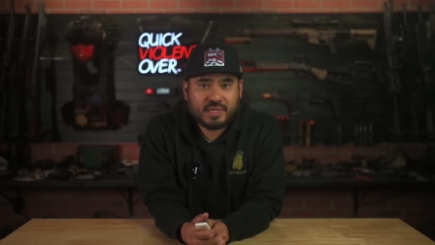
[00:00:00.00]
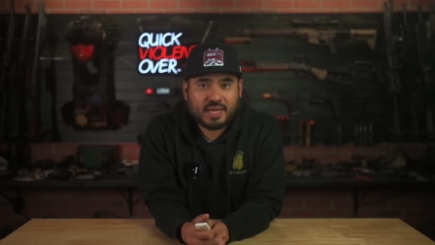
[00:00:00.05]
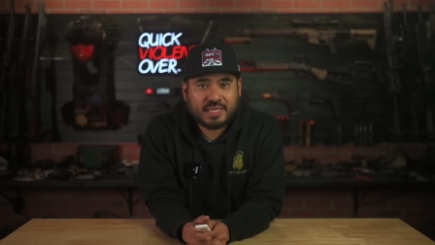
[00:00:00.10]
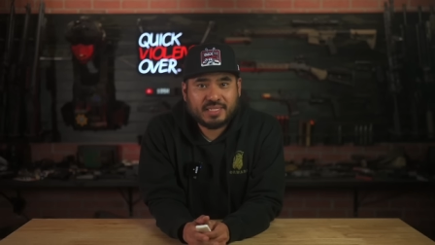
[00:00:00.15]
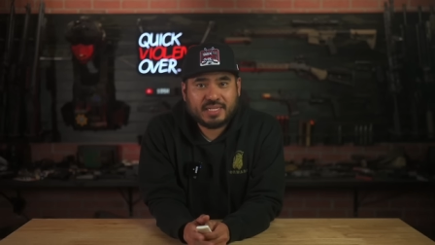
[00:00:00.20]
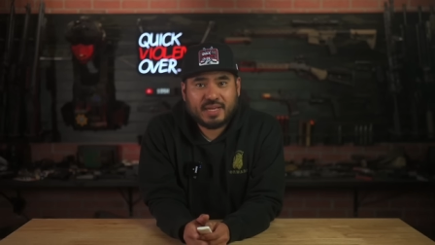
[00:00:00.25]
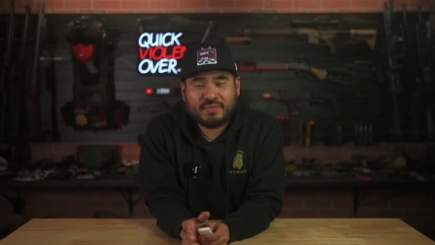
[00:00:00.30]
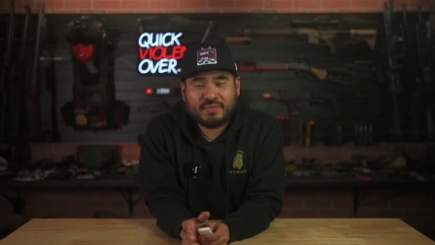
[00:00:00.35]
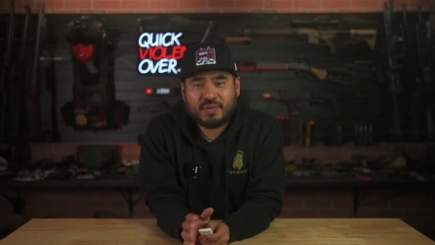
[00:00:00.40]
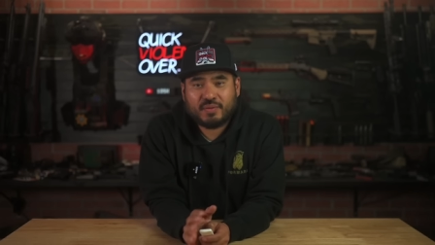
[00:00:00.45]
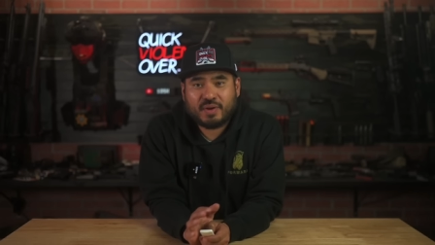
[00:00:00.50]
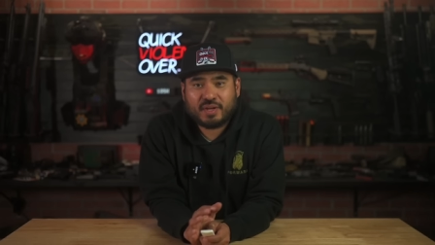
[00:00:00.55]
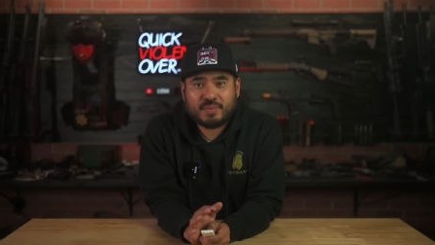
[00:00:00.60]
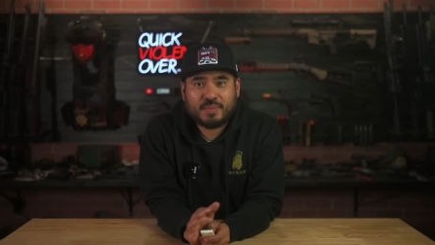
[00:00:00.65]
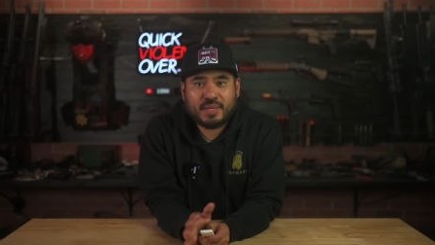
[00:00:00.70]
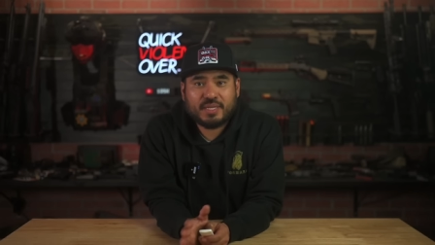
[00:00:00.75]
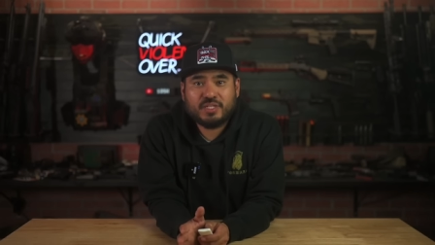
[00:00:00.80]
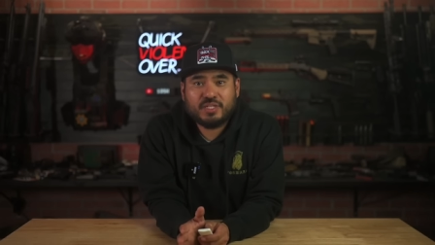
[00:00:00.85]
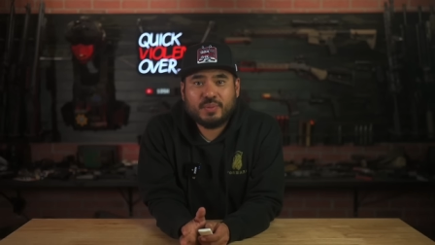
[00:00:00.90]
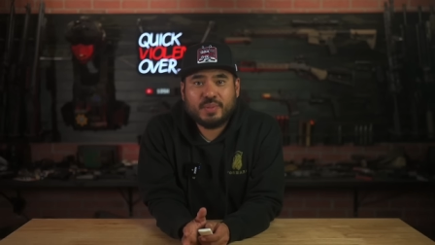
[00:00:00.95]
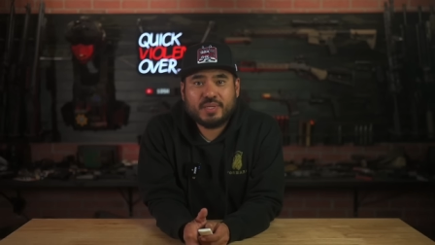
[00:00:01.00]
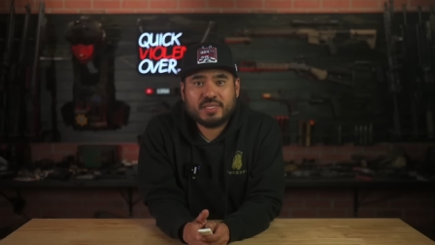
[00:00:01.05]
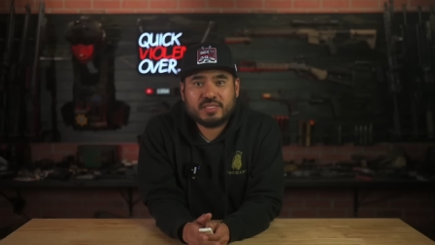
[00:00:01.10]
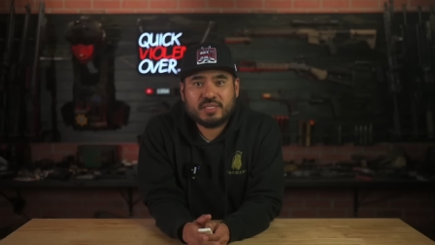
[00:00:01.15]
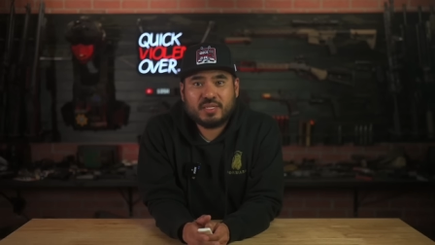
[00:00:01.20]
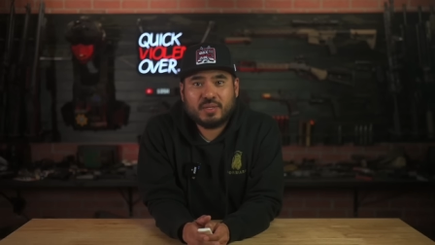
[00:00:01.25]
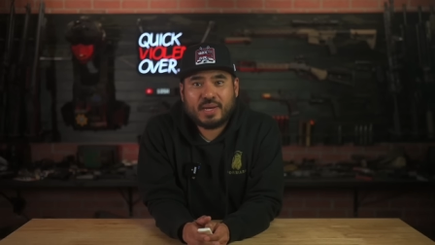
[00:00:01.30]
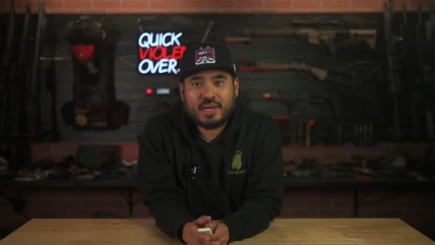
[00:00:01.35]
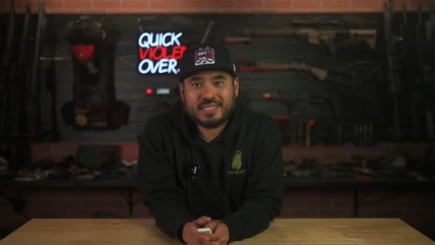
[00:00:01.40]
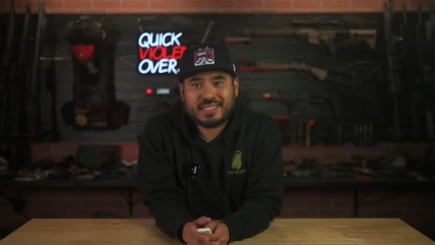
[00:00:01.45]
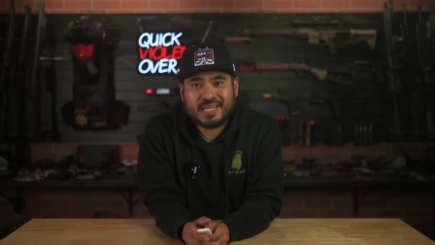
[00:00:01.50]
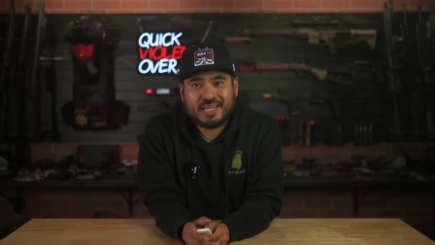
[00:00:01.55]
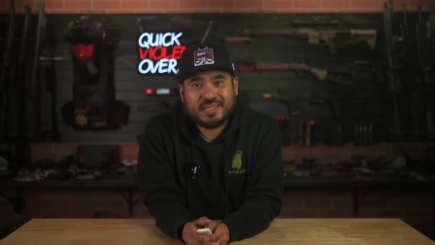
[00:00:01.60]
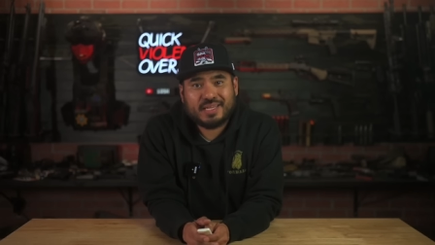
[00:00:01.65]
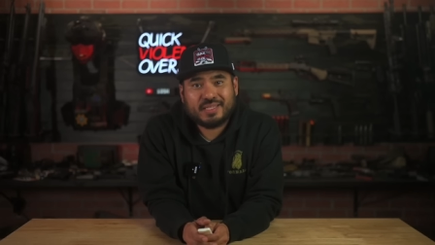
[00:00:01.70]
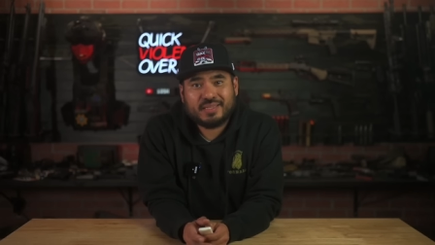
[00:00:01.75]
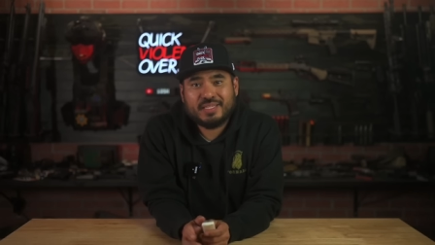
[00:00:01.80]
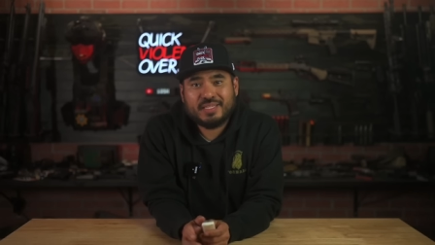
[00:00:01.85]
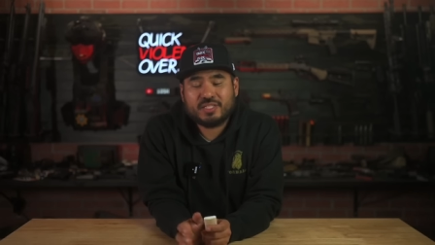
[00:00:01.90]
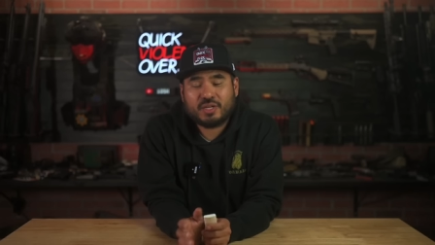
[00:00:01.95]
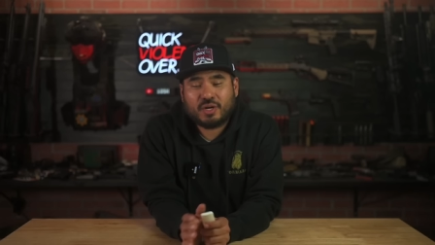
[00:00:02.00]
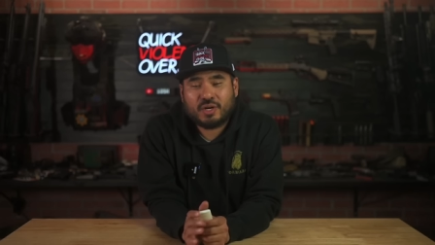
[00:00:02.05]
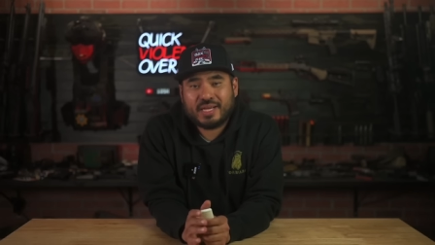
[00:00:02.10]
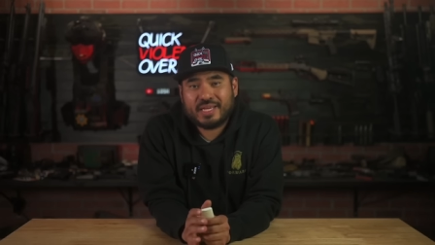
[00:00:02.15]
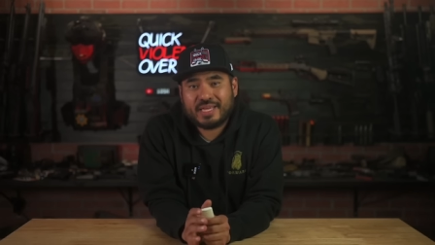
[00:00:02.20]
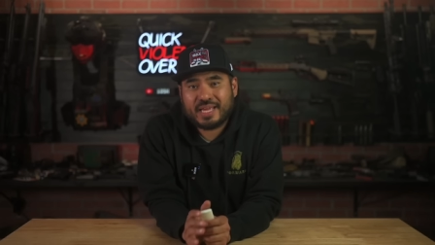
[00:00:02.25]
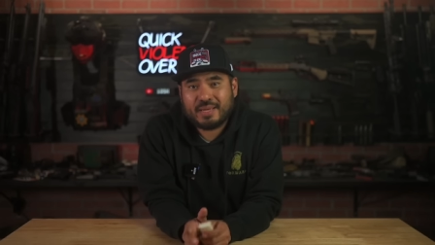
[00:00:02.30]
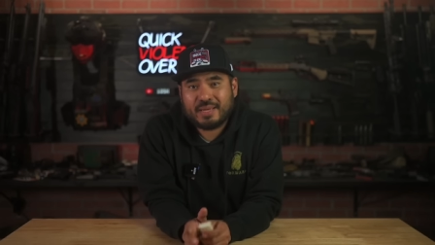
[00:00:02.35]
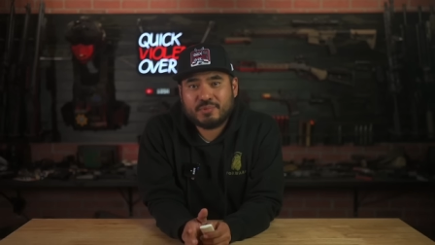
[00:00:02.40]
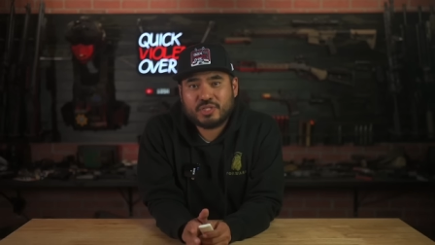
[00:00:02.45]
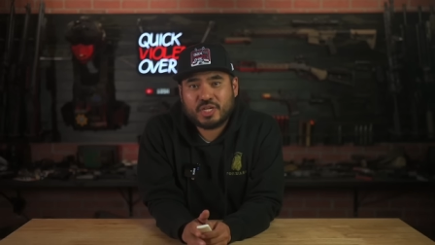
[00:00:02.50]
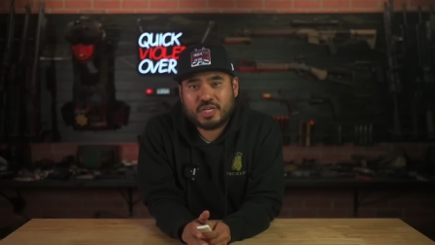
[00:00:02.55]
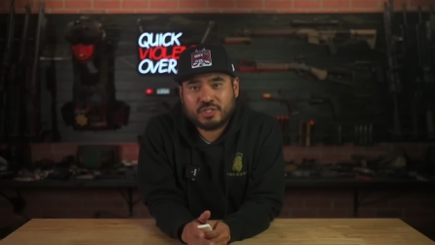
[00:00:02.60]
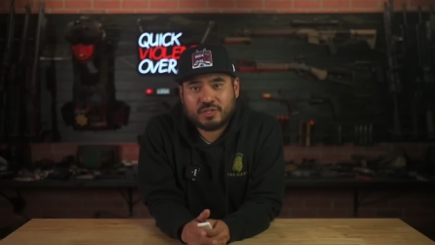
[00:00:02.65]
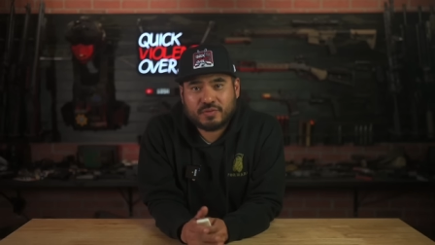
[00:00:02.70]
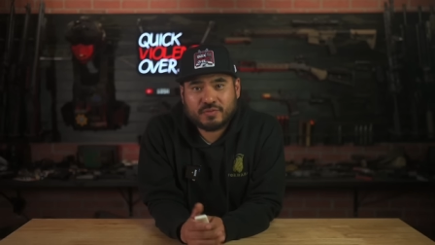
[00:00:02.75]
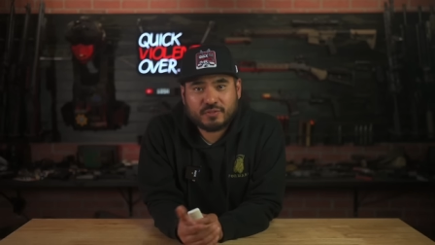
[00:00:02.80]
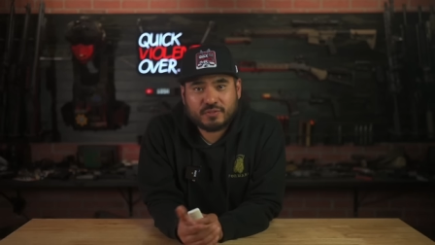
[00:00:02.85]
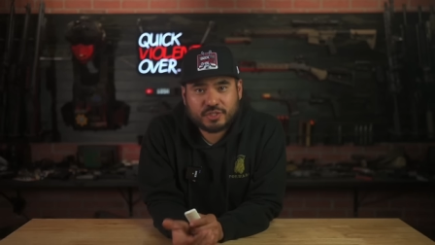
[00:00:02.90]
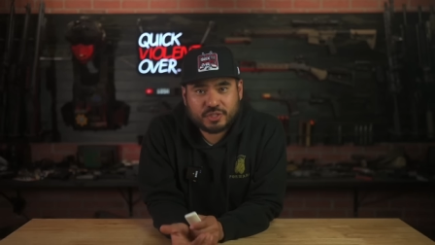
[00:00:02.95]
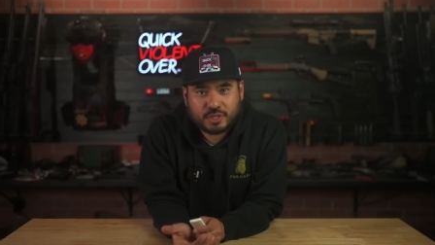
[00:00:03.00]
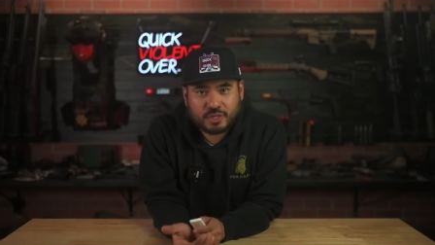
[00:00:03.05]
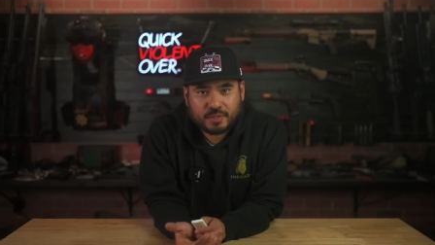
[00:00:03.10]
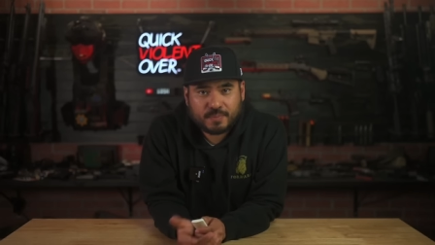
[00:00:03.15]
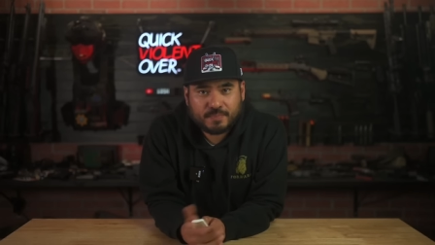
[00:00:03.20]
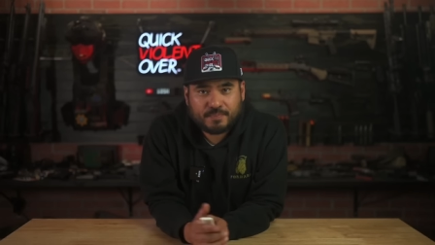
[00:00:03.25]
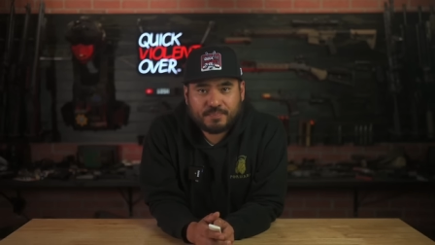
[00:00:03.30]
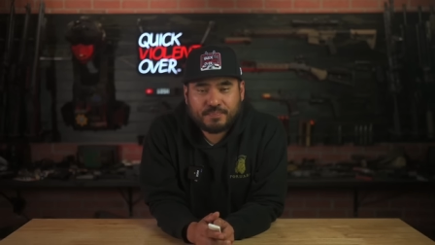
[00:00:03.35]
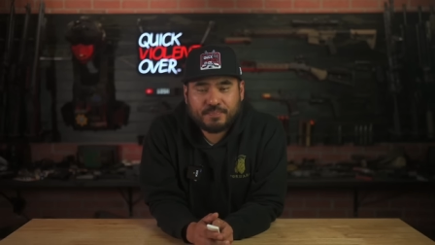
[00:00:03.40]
I definitely recommend doing so, as I think these are a game changer for sure.